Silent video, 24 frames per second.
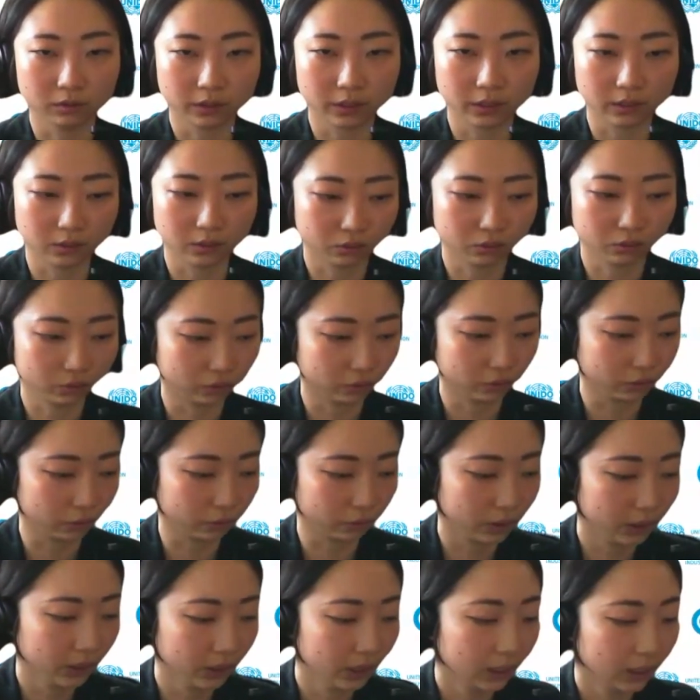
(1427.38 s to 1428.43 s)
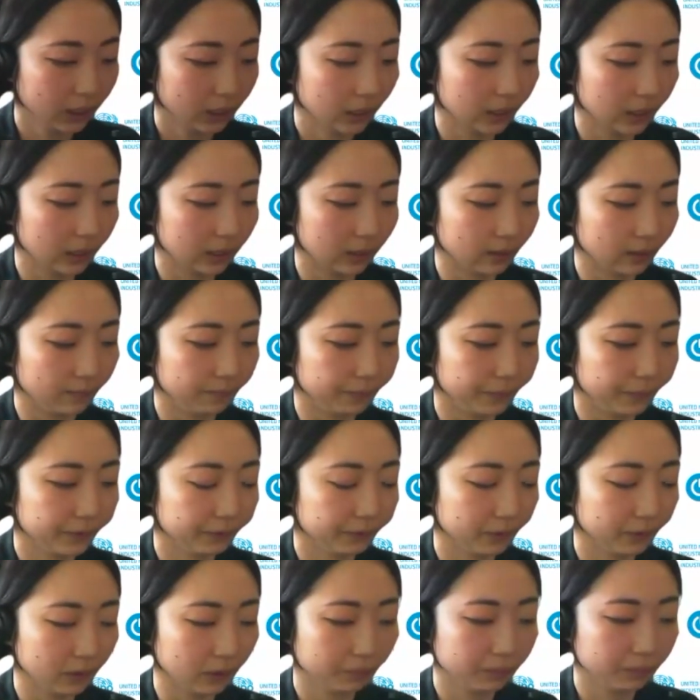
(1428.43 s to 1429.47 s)
looking into
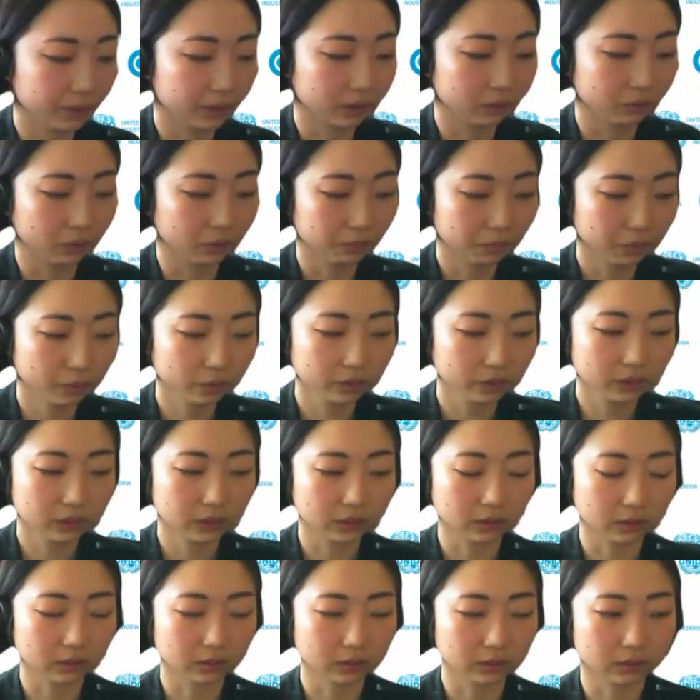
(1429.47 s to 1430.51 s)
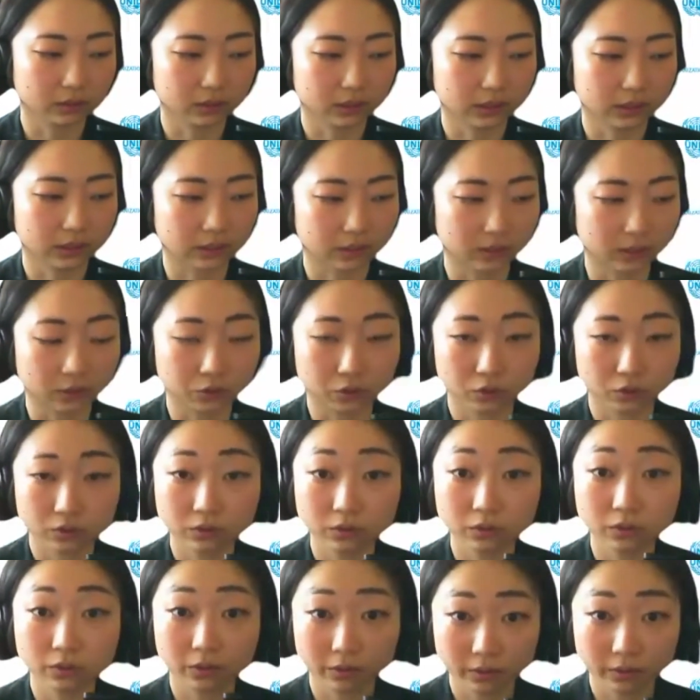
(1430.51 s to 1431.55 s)
developing a report on the South
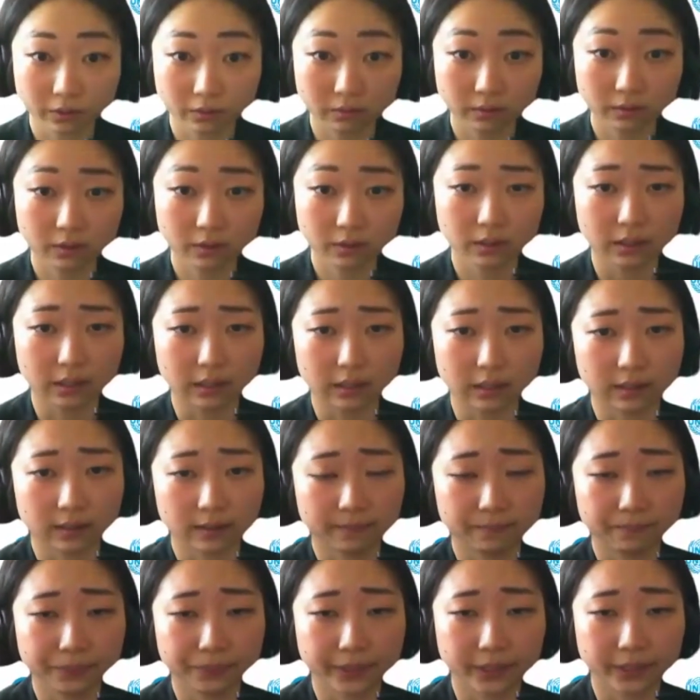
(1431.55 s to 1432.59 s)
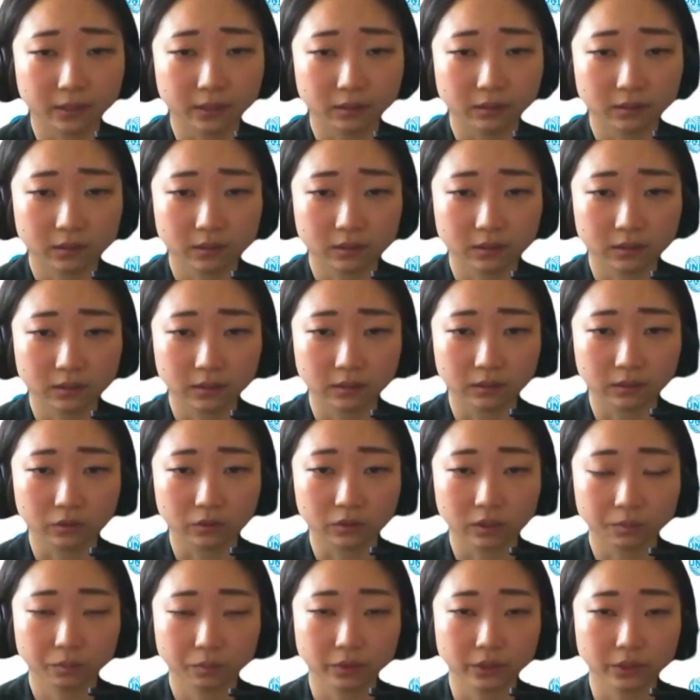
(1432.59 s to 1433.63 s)
H2 corridor, and this is in
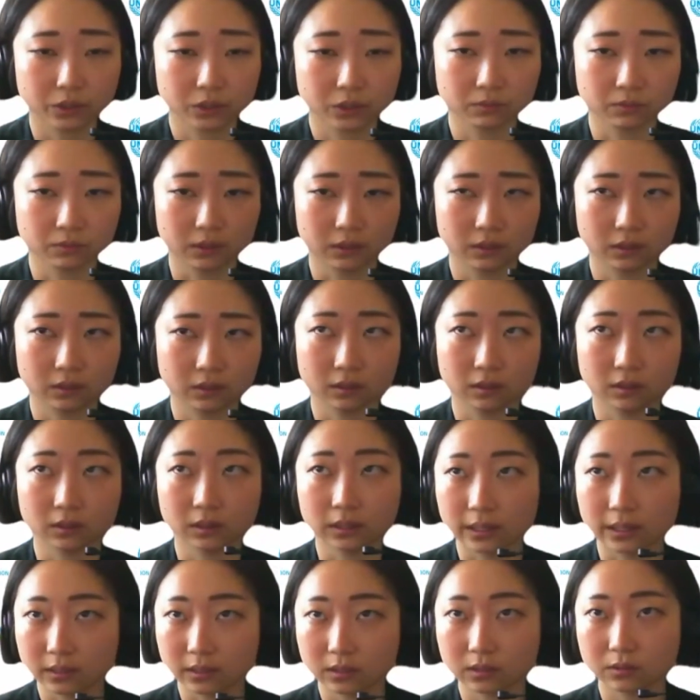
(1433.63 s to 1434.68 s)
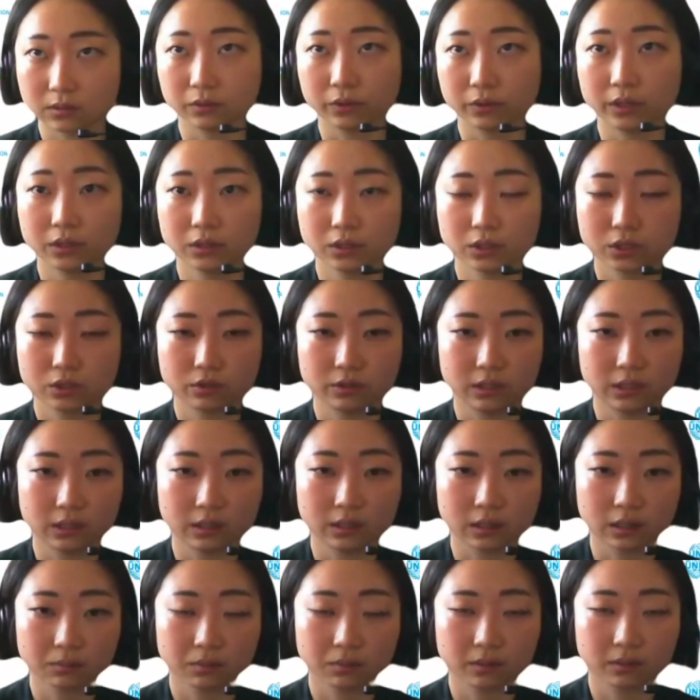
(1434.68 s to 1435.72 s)
cooperation with the Alliance for Industry
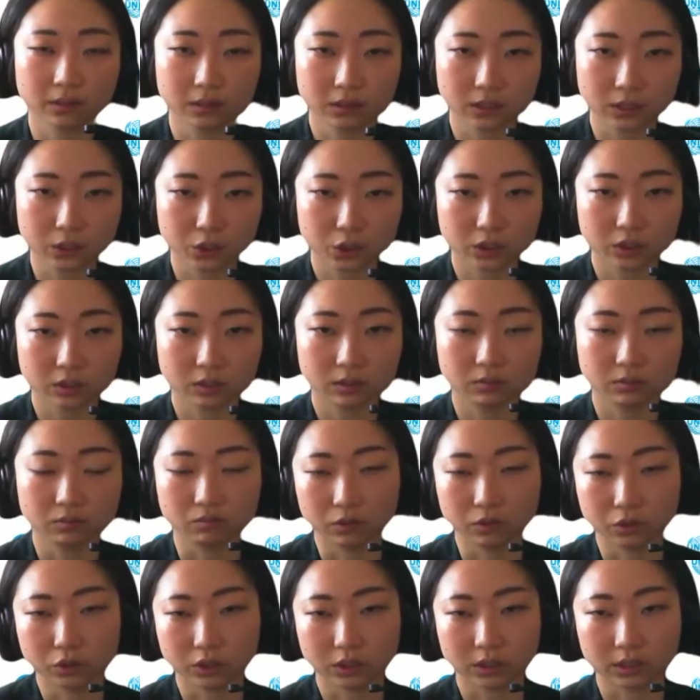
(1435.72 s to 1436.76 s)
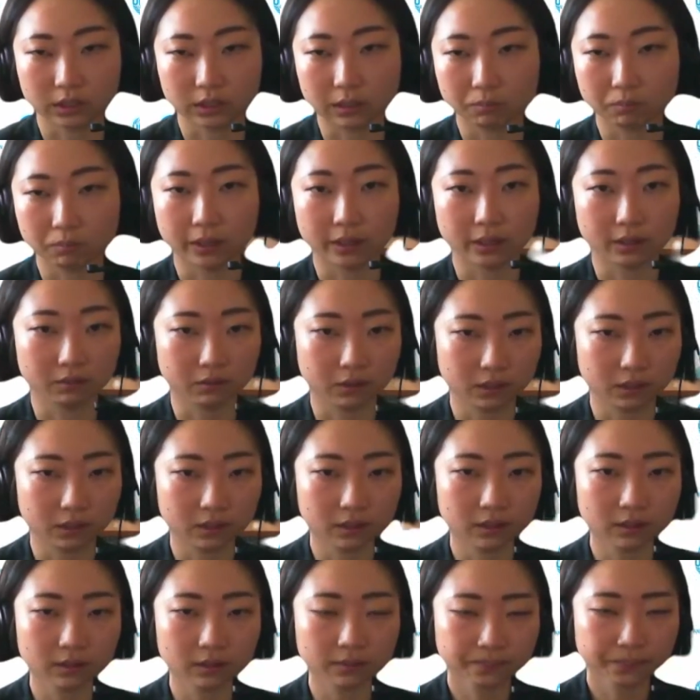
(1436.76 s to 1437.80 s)
Decarbonization, which is led by
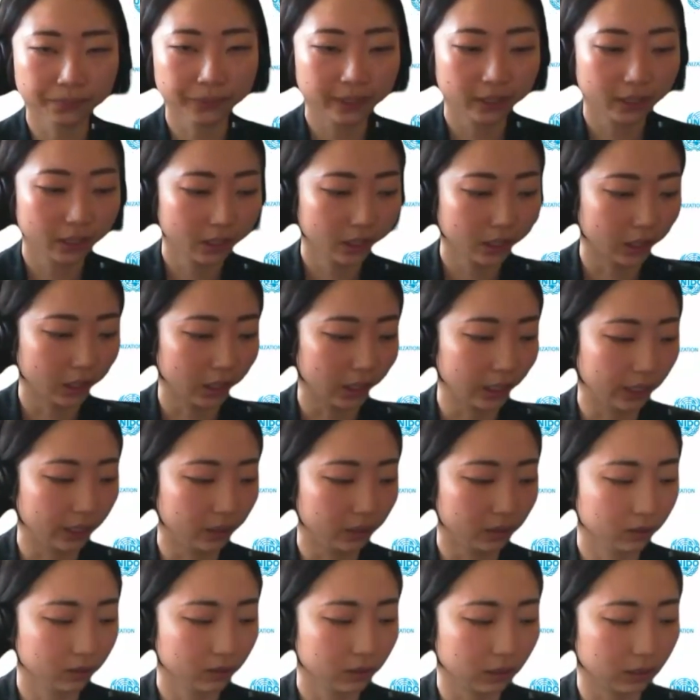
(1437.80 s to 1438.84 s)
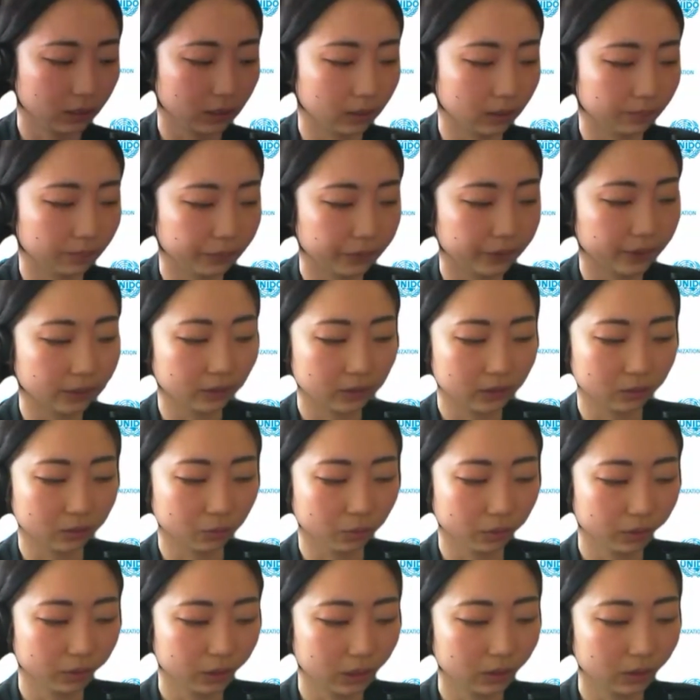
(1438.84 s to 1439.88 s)
IRENA. And there is a
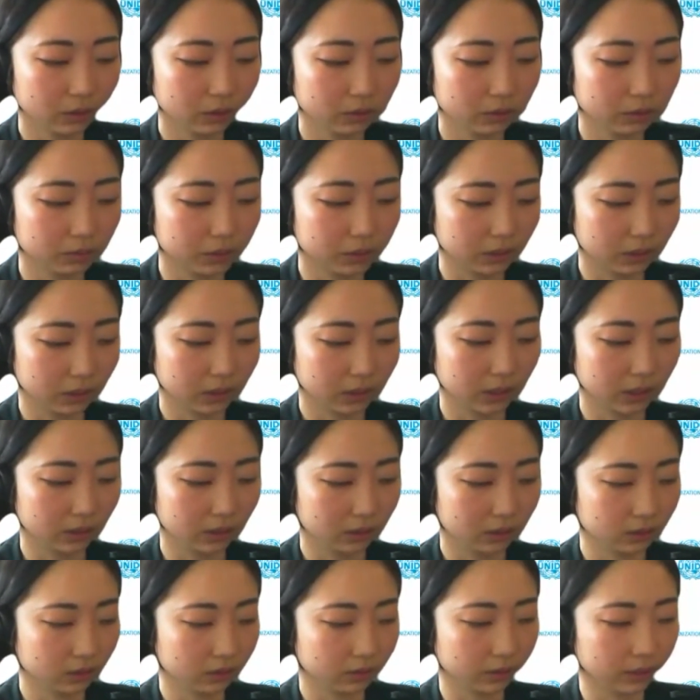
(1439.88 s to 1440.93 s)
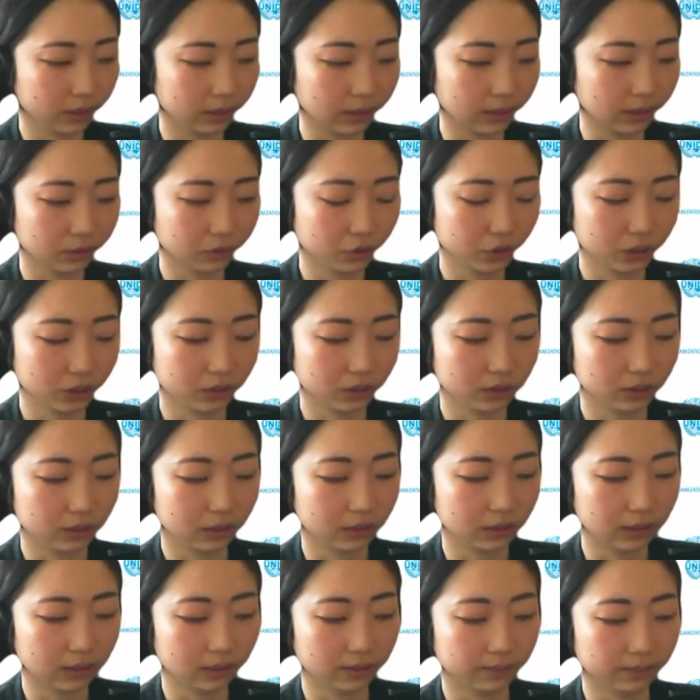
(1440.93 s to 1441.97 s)
working group dedicated to green hydrogen,